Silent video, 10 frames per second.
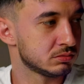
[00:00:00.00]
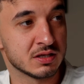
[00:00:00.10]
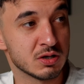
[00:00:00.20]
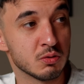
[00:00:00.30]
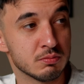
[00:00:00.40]

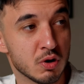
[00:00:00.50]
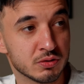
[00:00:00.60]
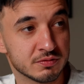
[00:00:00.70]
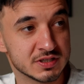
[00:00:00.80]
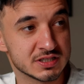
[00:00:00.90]
So both
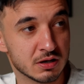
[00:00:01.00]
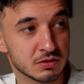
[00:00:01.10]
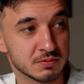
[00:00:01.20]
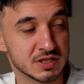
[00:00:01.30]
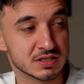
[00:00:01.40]
of these are
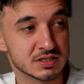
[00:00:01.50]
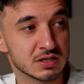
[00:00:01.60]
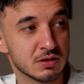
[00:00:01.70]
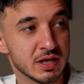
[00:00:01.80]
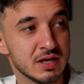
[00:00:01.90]
automations.
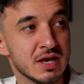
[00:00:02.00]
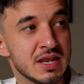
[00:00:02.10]
Okay,